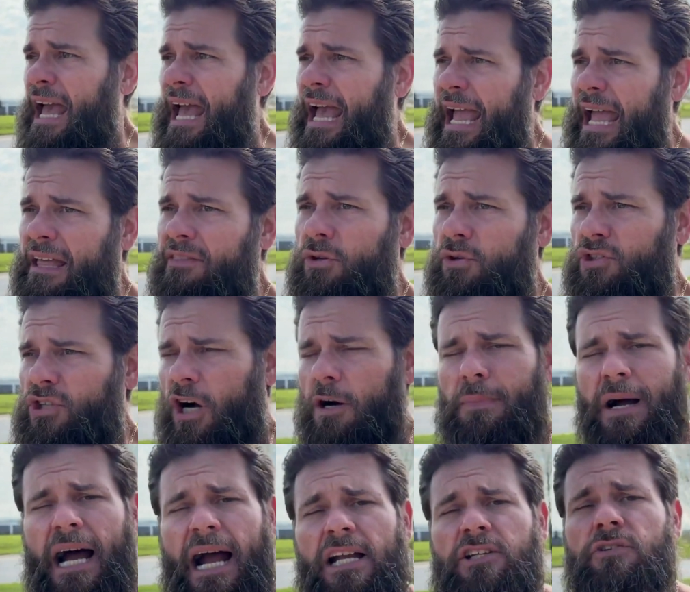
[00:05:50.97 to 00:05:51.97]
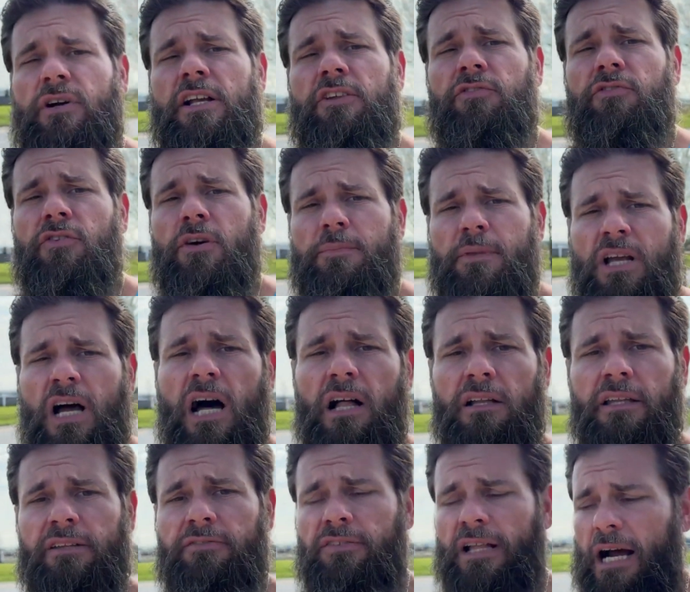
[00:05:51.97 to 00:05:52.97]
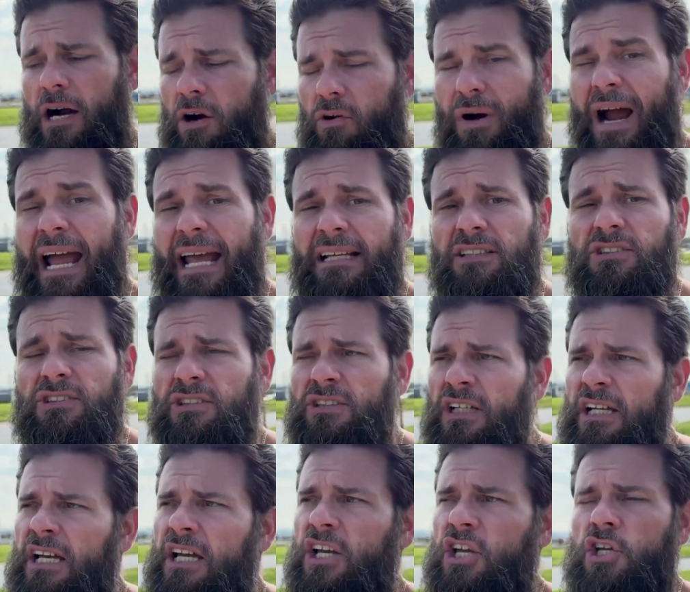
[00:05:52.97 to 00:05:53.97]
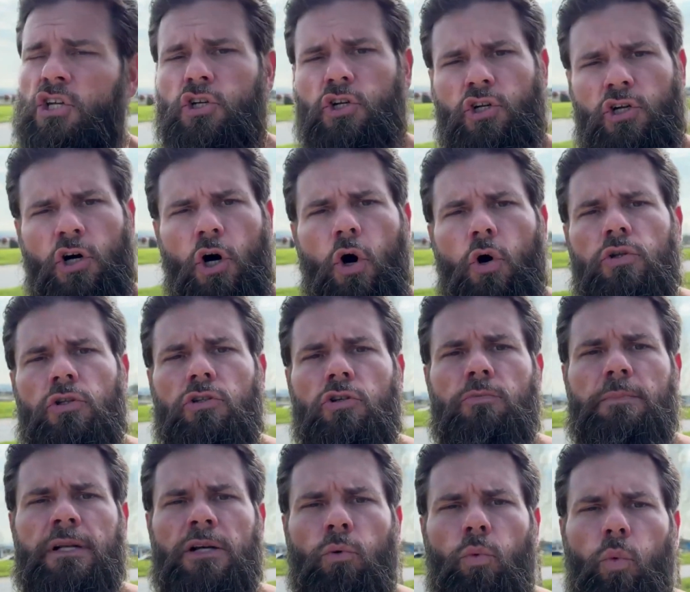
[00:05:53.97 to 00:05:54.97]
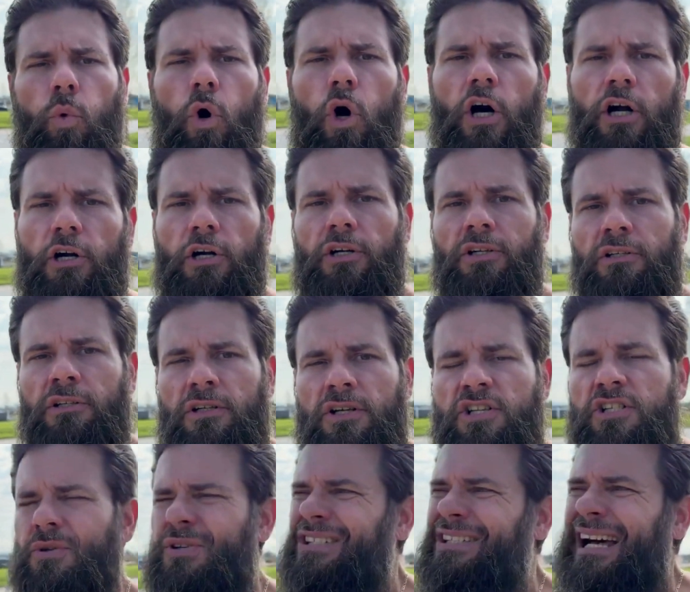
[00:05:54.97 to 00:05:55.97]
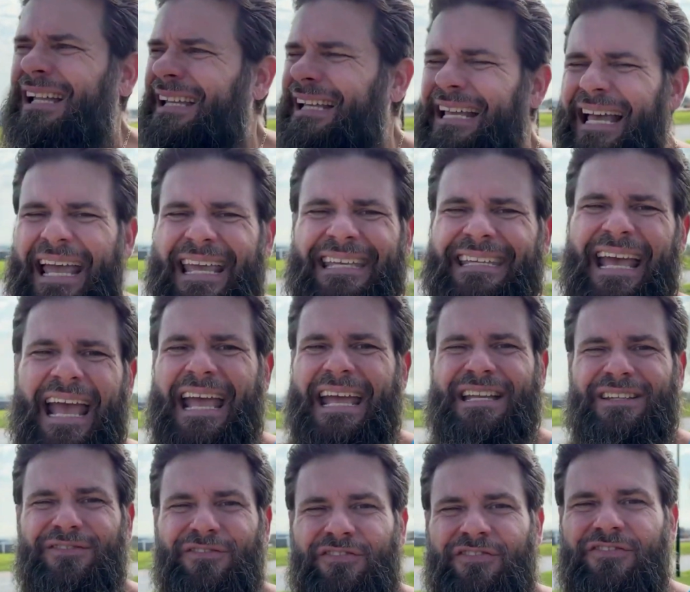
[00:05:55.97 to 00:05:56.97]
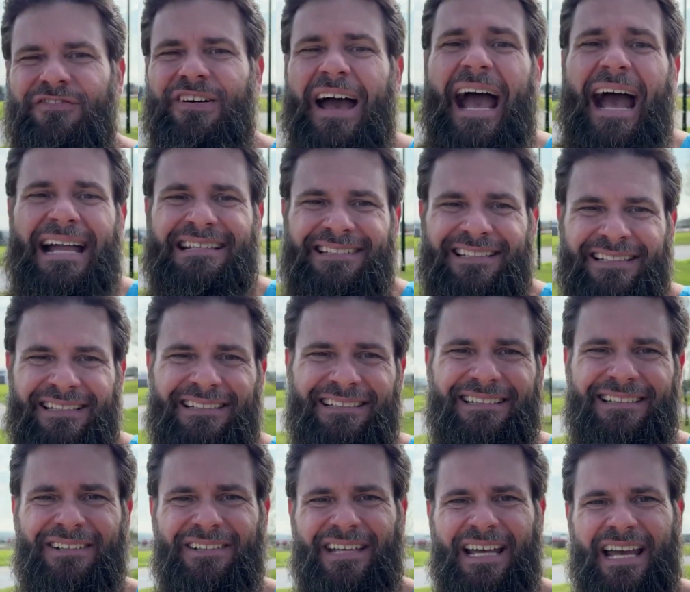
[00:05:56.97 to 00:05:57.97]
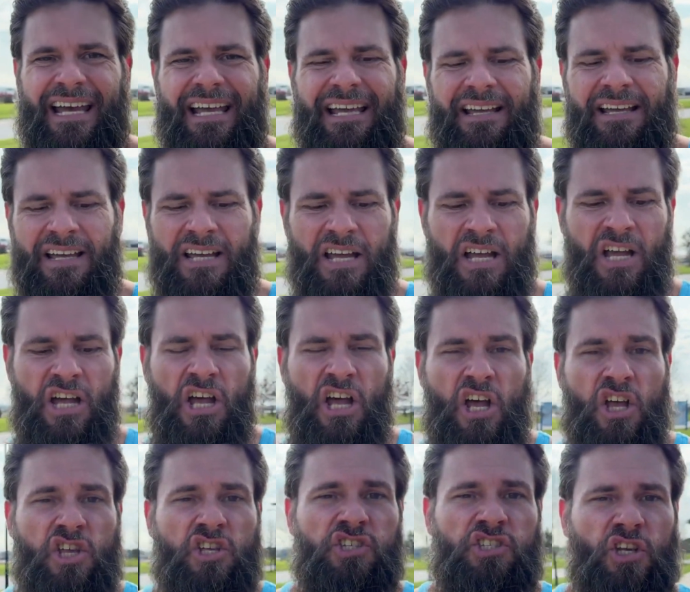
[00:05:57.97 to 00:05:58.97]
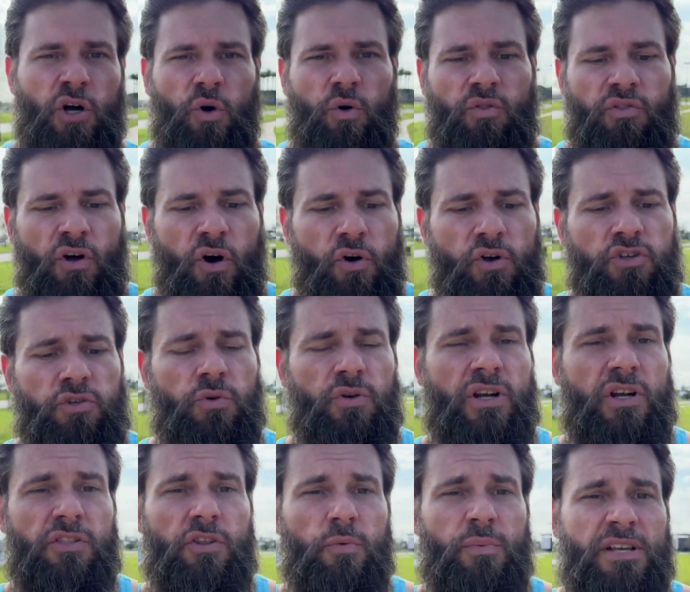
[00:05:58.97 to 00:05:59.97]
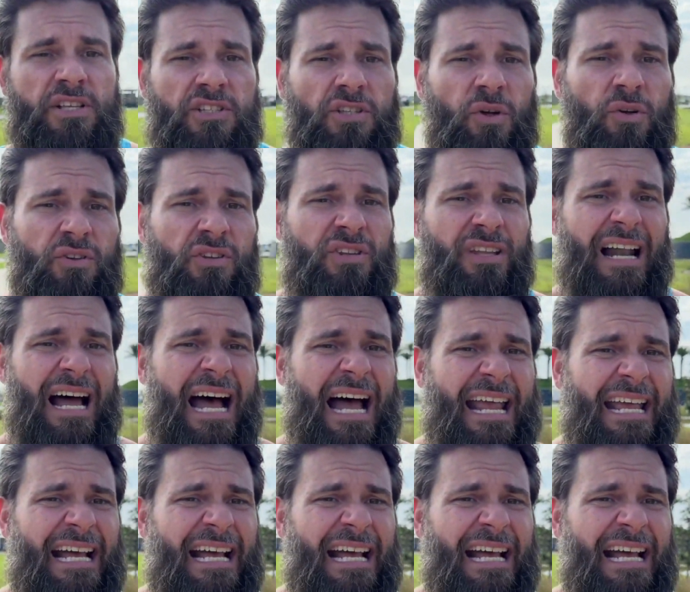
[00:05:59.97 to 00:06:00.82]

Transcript: and those carbohydrates from the cauliflower rice, you're gonna hold a little bit of water. So it's not like I gained fat, okay? So those are the results that I